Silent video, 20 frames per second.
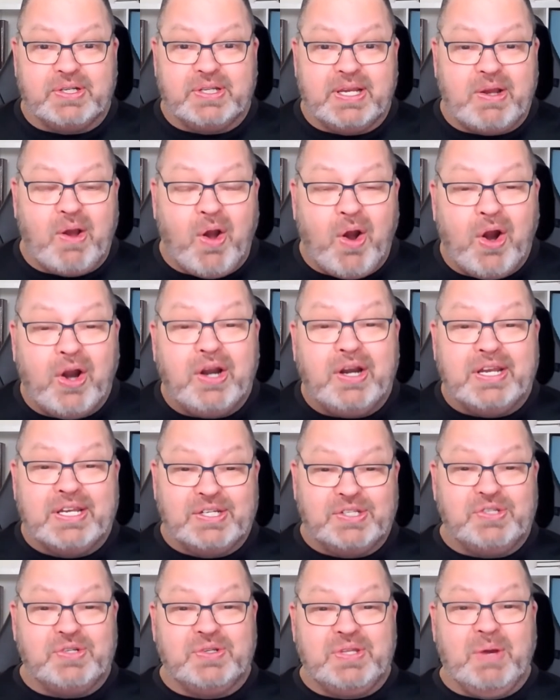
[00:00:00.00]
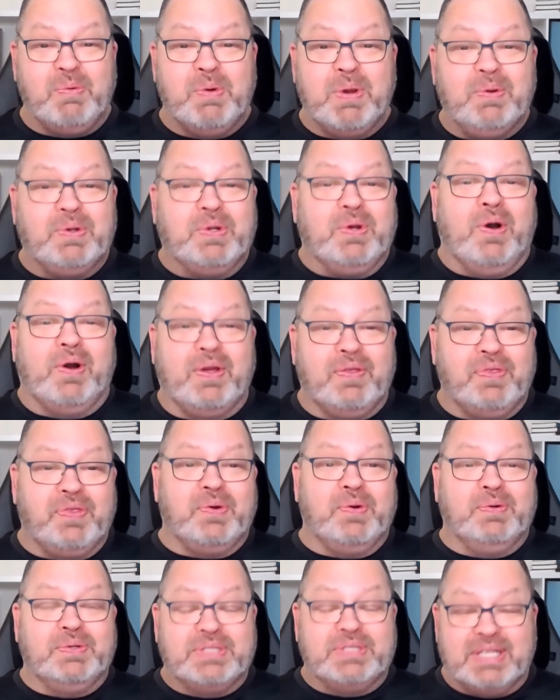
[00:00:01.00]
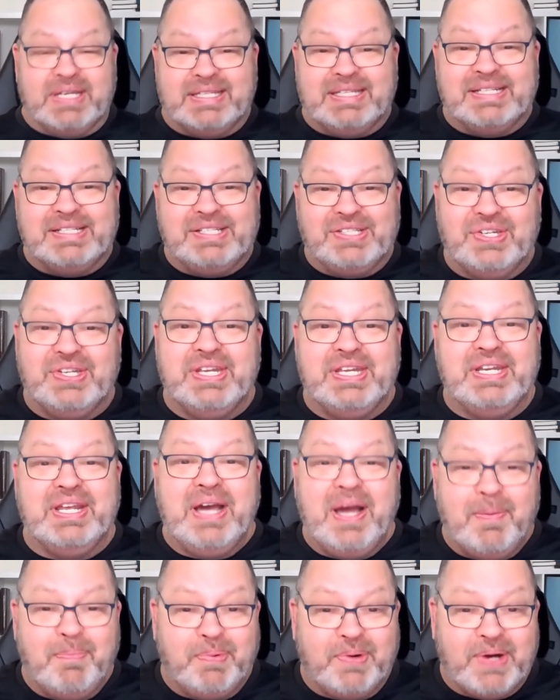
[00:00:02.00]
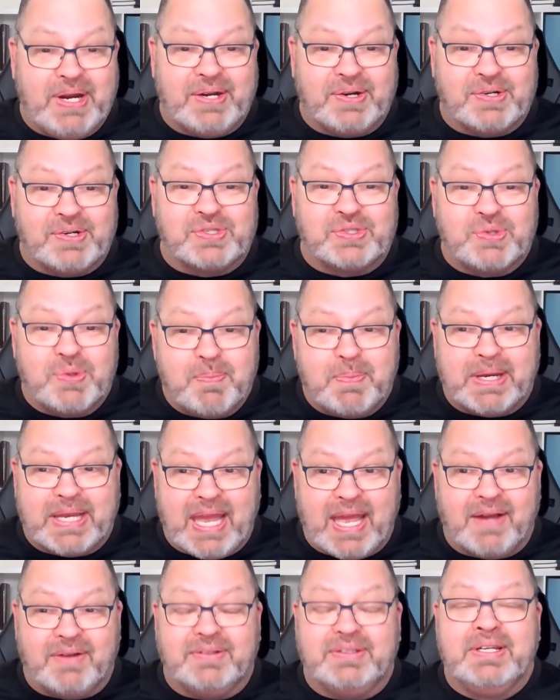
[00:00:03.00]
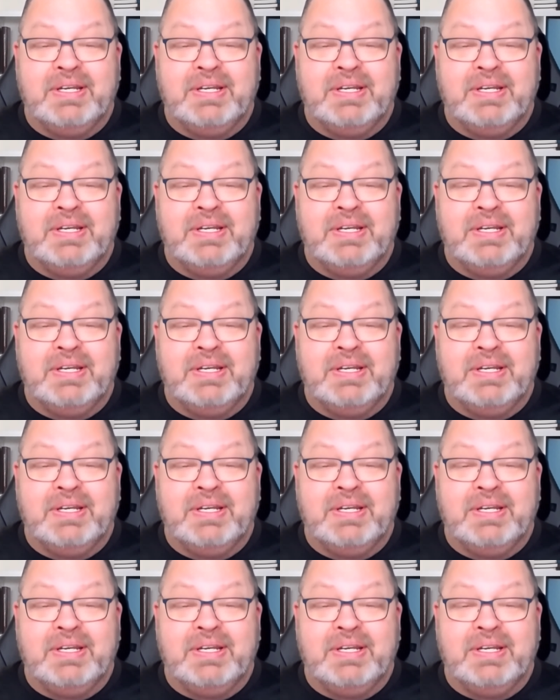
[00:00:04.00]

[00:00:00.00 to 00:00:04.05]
Like, our issue that we were talking through is like, does she need to upgrade her Zoom account?